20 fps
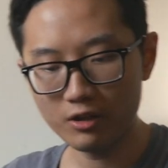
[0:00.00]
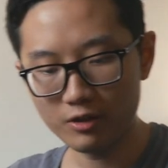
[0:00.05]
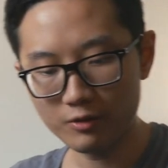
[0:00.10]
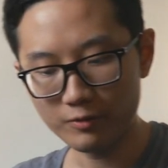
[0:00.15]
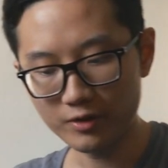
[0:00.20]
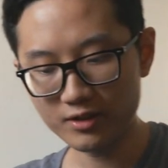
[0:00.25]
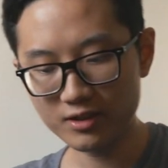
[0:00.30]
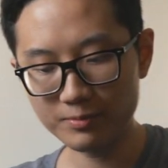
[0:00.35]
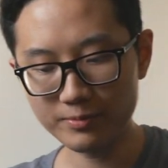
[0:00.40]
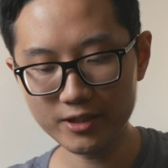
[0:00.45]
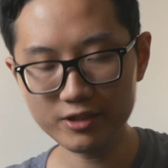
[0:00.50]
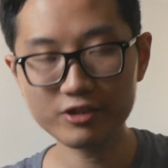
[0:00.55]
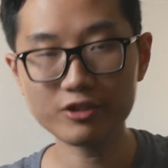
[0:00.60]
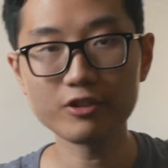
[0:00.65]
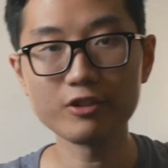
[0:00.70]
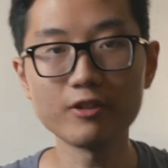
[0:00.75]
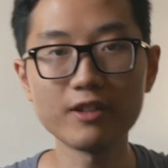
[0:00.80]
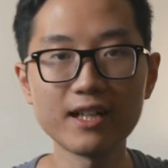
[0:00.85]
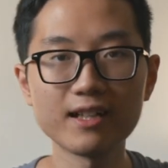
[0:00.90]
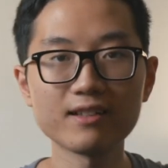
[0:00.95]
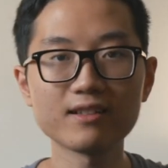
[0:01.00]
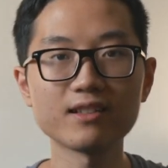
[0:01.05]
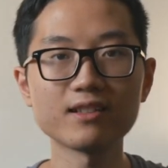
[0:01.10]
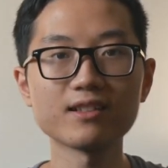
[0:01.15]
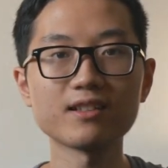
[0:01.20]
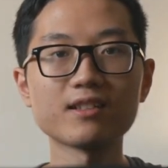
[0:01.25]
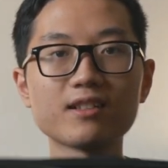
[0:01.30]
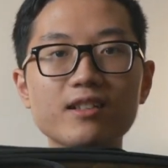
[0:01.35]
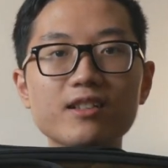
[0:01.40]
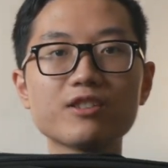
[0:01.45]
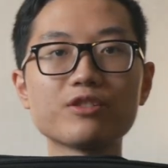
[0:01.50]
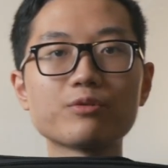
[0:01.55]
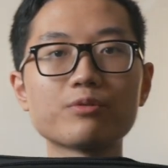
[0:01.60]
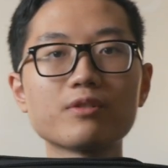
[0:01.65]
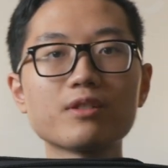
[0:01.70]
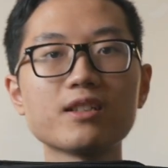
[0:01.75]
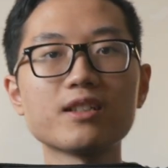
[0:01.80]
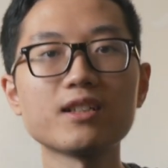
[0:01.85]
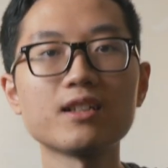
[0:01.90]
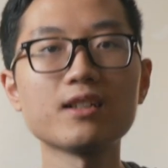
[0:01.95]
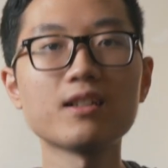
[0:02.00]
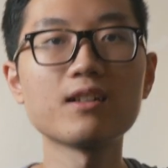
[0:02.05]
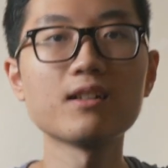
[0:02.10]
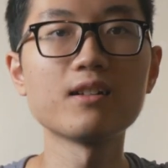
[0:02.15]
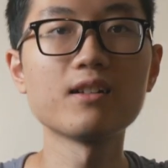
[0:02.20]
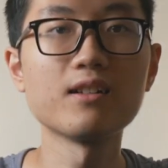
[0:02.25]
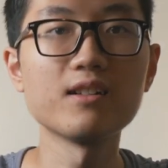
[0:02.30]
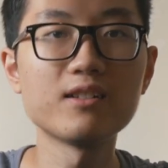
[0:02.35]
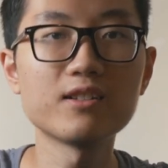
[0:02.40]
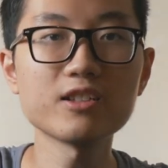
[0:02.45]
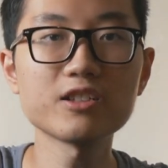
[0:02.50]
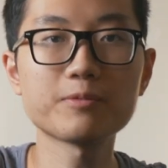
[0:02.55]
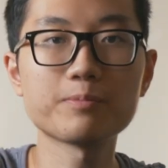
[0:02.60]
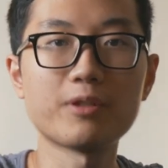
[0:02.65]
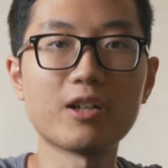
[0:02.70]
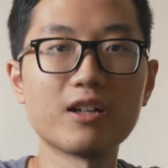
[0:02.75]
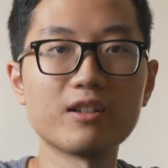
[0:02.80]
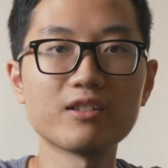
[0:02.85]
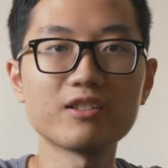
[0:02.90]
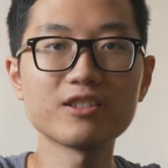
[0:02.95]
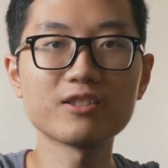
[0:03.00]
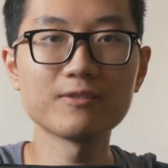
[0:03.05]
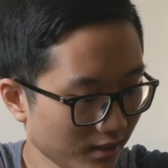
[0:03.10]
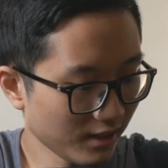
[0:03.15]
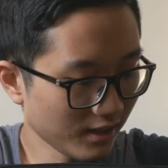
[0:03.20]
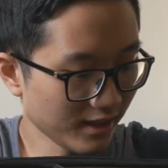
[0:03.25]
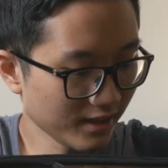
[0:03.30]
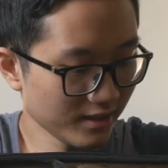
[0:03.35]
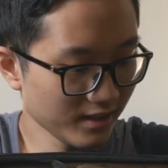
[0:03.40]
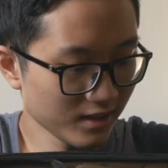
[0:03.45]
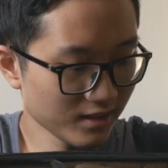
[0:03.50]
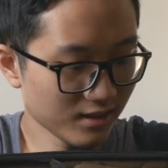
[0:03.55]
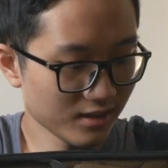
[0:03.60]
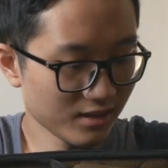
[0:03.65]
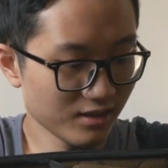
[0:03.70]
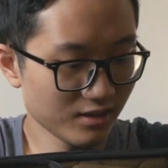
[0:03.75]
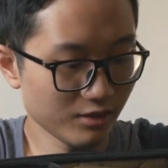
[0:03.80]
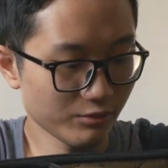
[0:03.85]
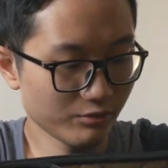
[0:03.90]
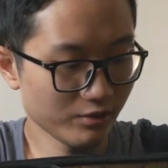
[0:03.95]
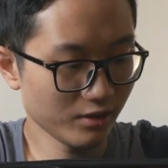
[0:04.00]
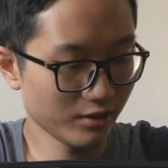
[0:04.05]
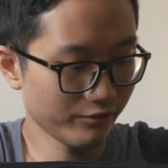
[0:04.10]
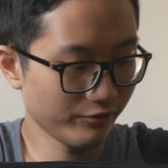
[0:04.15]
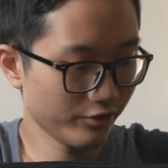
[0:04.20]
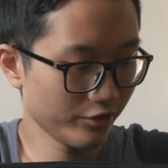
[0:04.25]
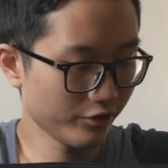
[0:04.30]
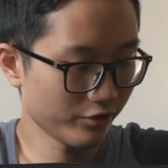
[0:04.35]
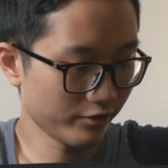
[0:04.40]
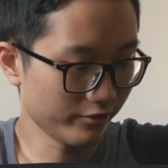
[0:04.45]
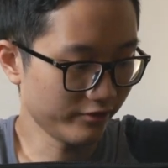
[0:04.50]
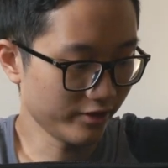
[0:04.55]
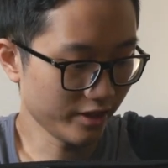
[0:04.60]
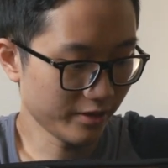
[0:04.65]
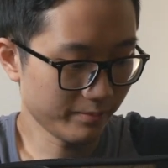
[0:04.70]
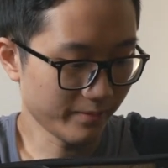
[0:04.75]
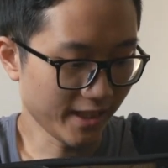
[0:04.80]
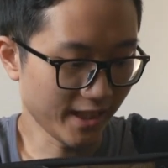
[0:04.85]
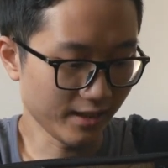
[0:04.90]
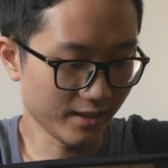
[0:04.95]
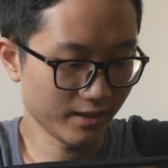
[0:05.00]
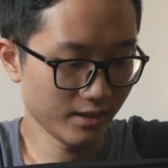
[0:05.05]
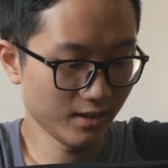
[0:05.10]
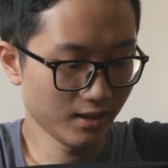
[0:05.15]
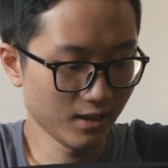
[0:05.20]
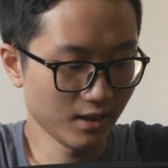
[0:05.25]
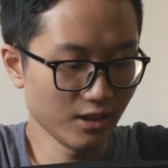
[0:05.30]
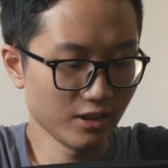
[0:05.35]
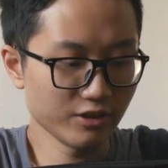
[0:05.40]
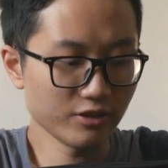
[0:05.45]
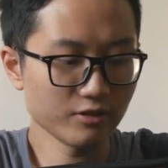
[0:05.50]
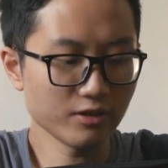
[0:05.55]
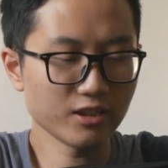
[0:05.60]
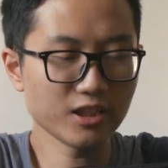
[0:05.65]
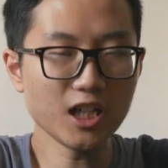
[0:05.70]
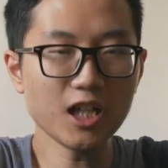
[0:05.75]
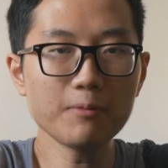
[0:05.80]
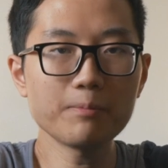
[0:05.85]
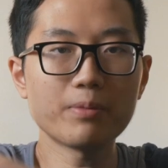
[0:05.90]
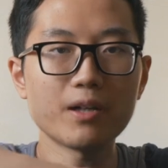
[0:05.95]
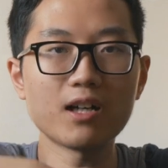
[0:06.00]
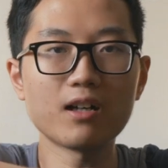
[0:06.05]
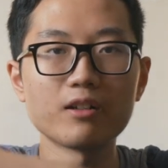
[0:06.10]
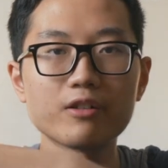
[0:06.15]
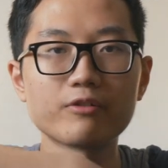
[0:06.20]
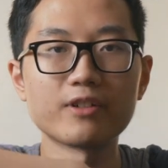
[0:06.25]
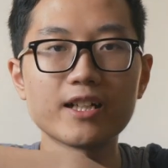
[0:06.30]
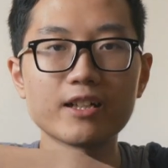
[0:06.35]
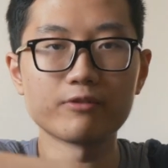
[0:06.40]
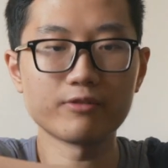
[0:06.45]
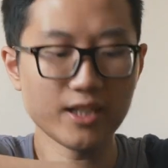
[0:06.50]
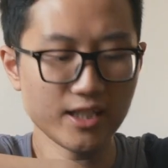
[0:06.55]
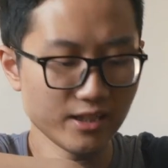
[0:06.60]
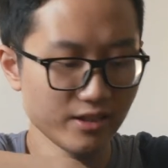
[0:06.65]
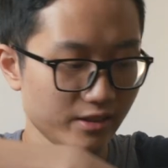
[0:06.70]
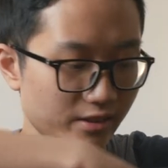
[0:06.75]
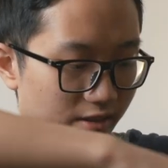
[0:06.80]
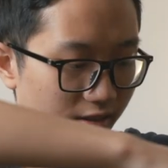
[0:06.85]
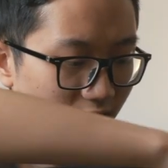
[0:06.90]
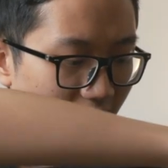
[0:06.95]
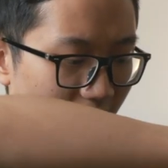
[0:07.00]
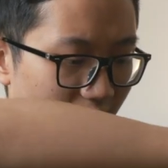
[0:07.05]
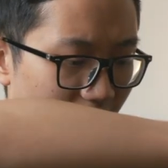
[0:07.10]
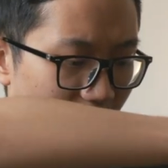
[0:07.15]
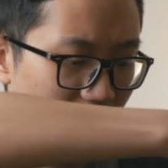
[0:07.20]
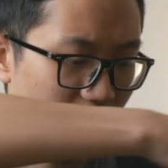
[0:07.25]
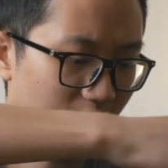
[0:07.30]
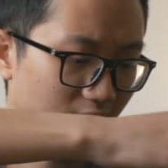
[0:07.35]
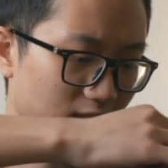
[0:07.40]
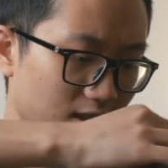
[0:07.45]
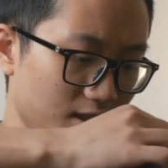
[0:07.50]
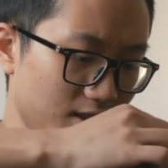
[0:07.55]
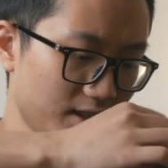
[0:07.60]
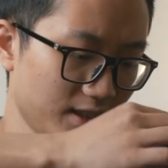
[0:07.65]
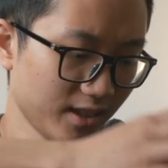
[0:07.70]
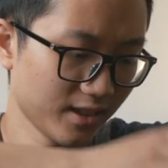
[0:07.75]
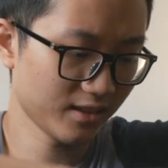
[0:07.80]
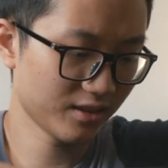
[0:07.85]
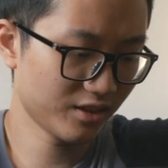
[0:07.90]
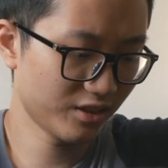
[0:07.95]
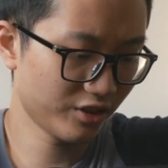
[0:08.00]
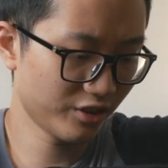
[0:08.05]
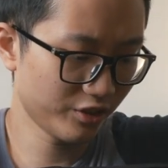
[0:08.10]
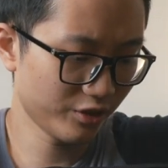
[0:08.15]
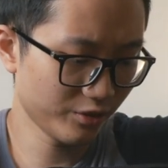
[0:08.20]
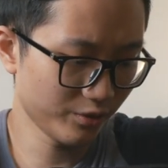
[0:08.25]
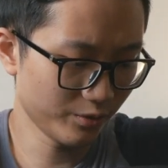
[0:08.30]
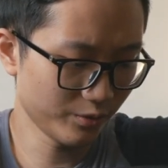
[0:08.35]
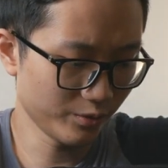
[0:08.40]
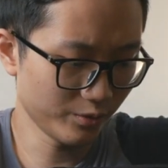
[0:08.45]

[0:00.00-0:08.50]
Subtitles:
What's special, I think, is really this part. I think this is the real feature of this bag. So the top part right here, I think it connects to